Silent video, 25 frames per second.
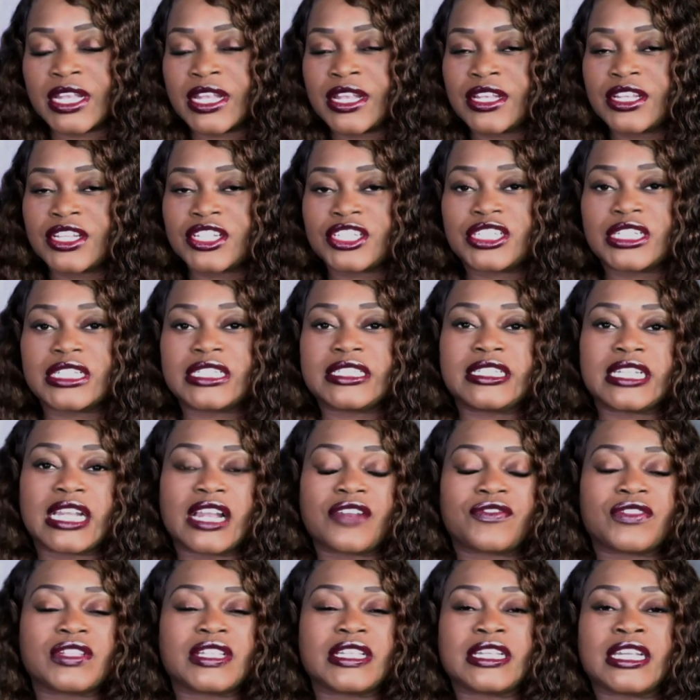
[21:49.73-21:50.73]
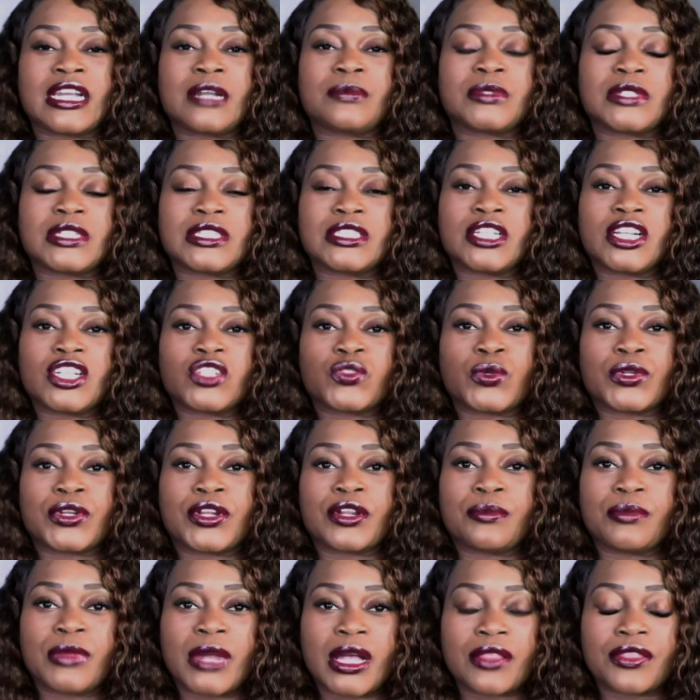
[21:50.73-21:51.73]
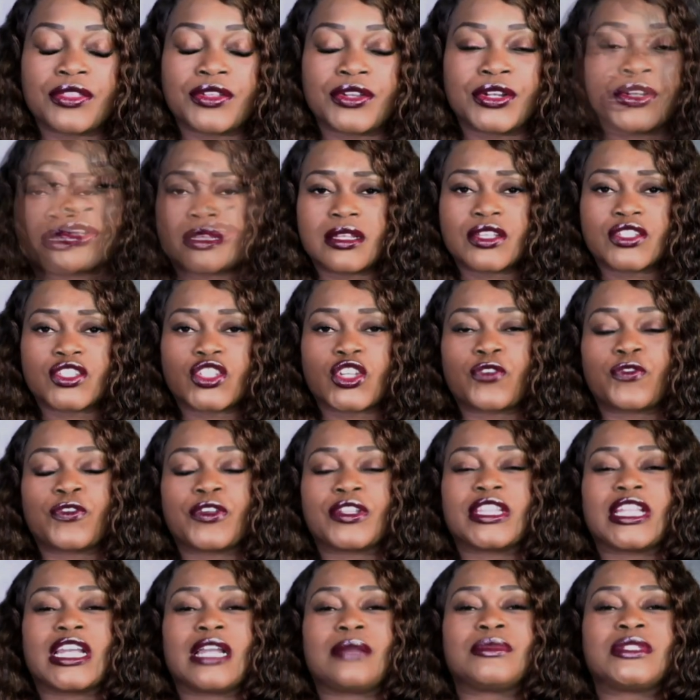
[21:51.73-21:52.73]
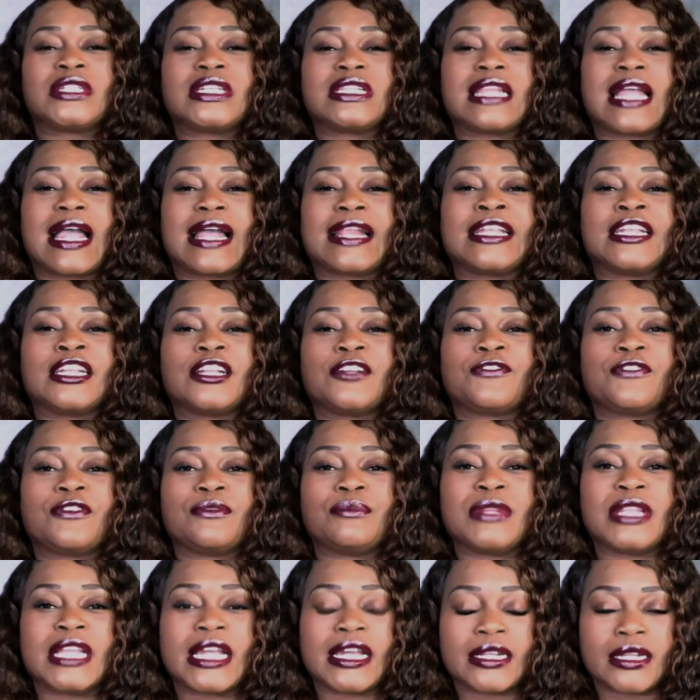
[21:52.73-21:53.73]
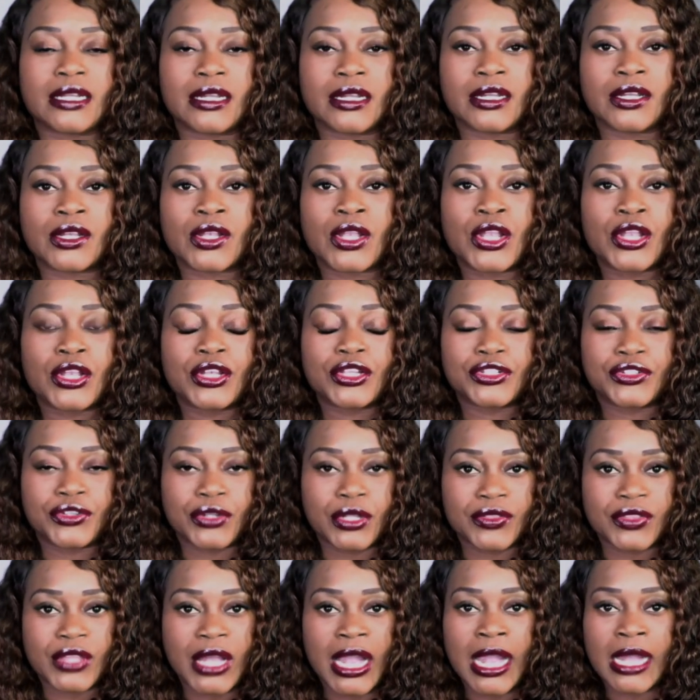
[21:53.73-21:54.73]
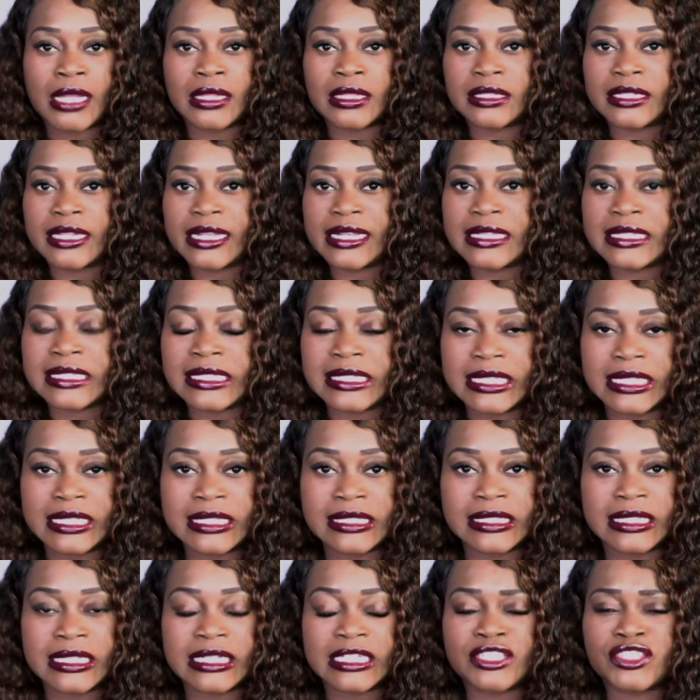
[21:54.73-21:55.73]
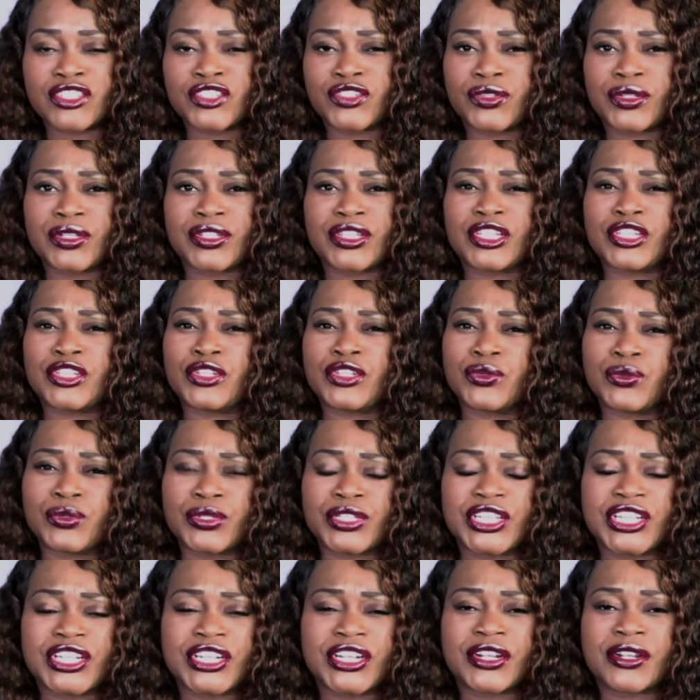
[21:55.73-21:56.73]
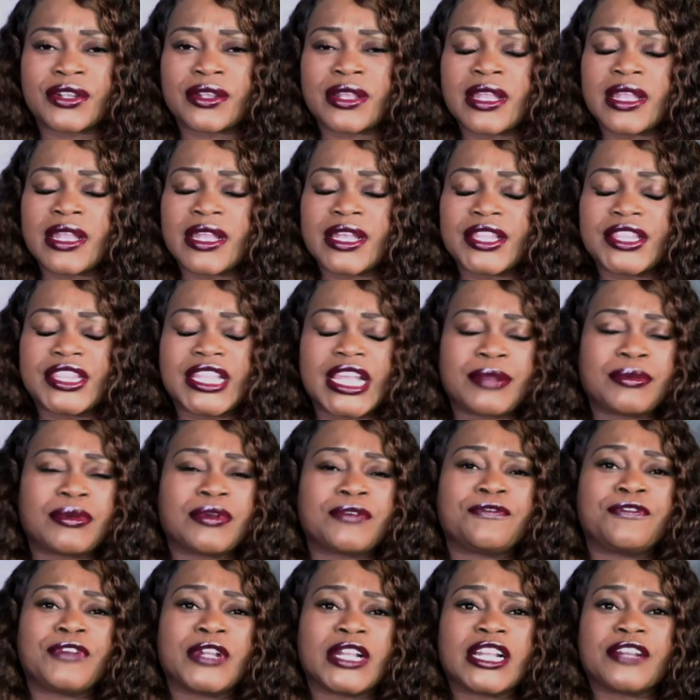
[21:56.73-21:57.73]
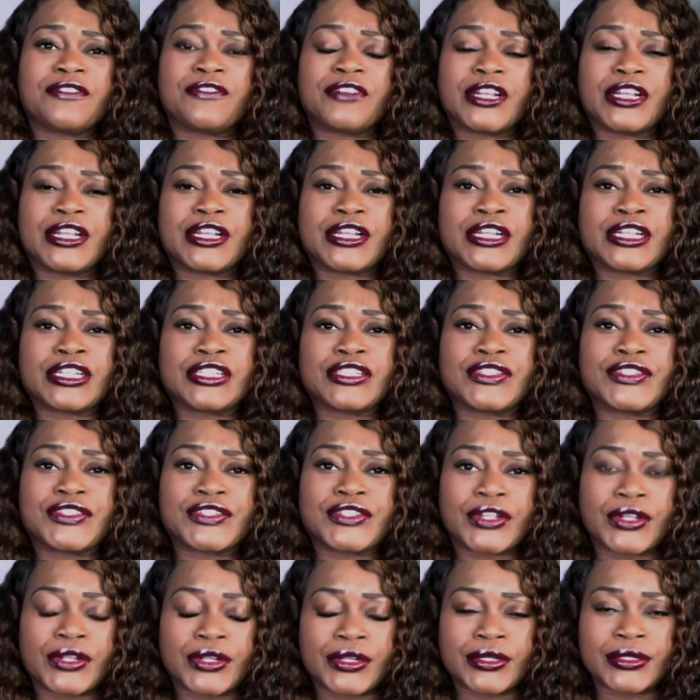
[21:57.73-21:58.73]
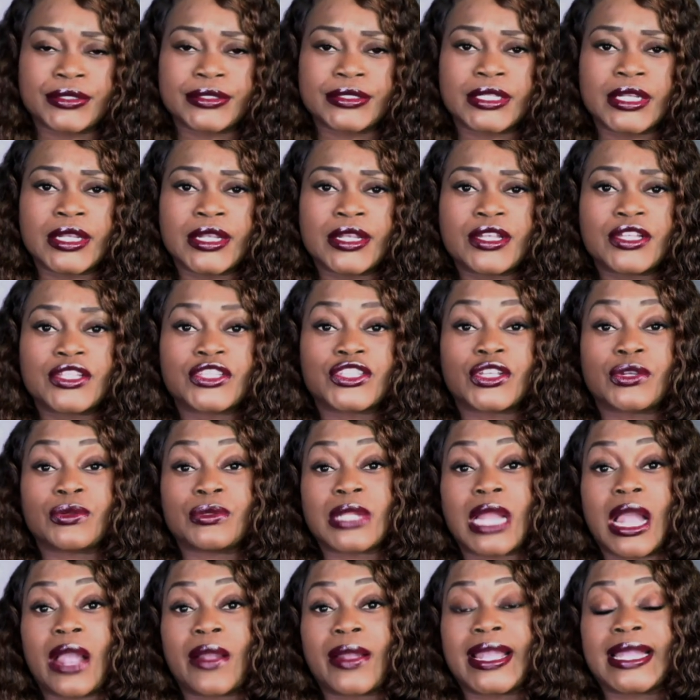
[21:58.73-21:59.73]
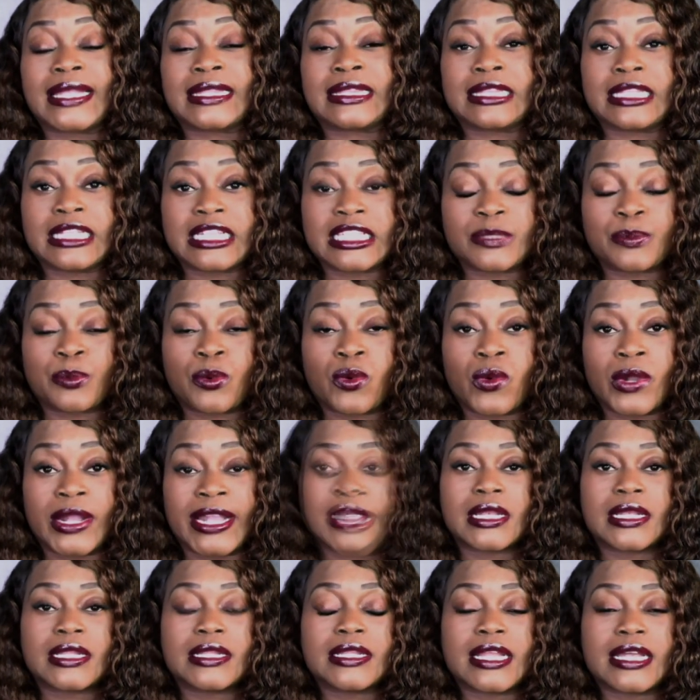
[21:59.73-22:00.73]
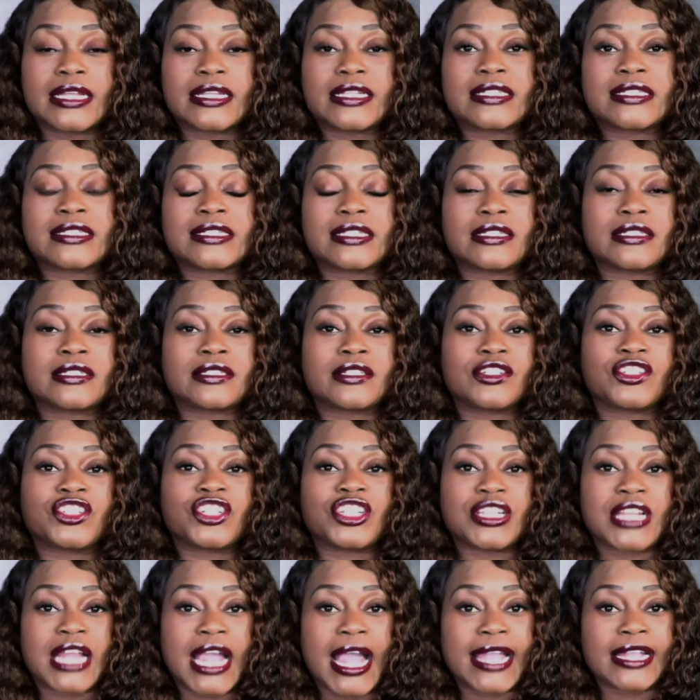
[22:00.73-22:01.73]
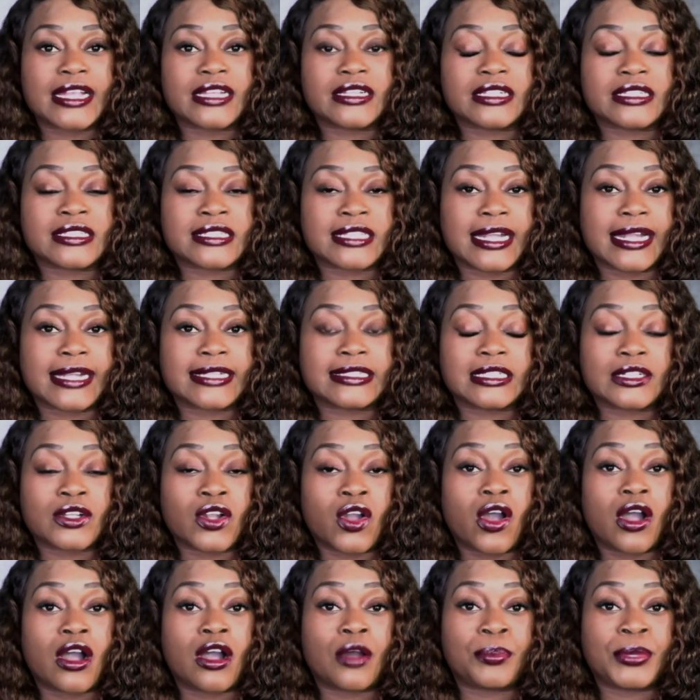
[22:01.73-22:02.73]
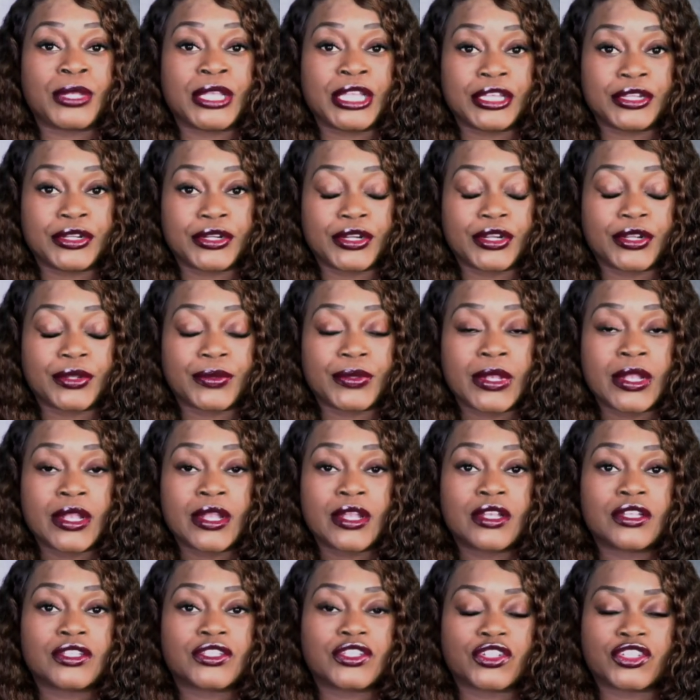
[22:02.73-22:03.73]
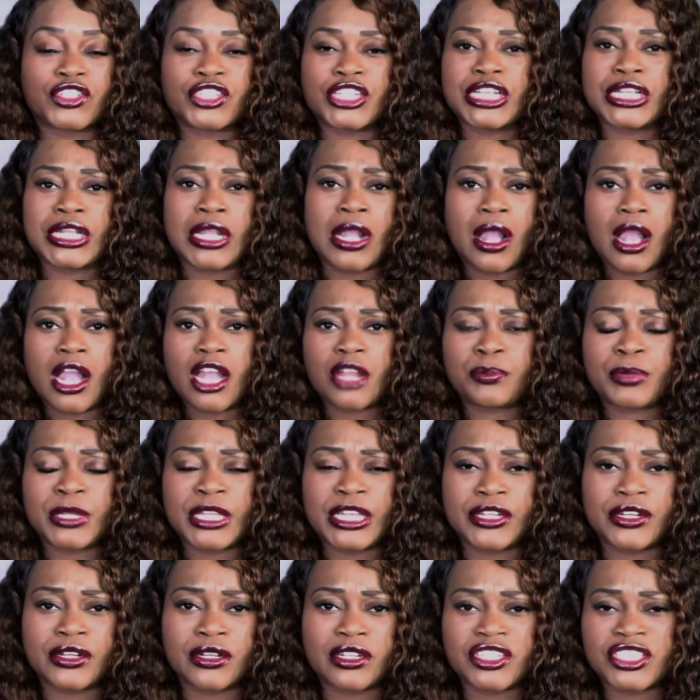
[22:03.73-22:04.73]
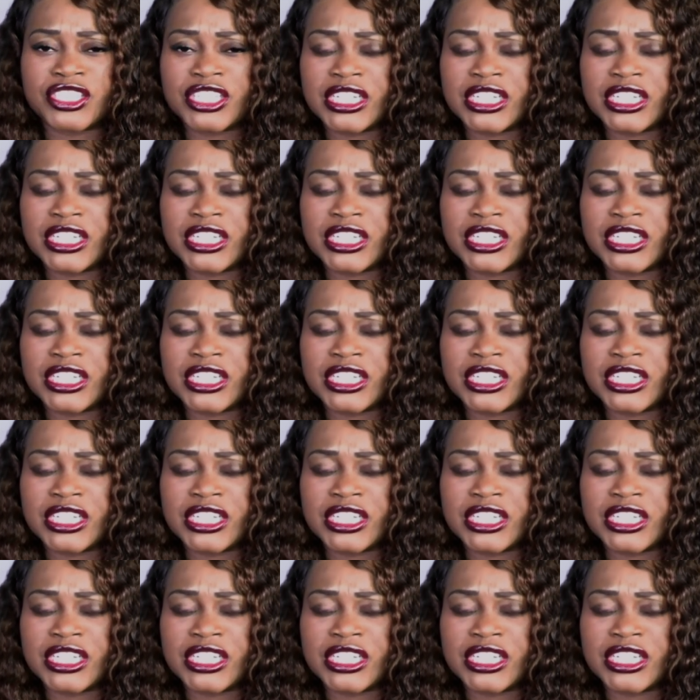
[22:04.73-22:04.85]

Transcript: She definitely kept in touch with her mother. So for them to not hear from Netta during the holiday seasons, during the new year, they were very, very concerned. So now at this point, Netta's sister Janiyah decided to call Peter. So she called Peter and she's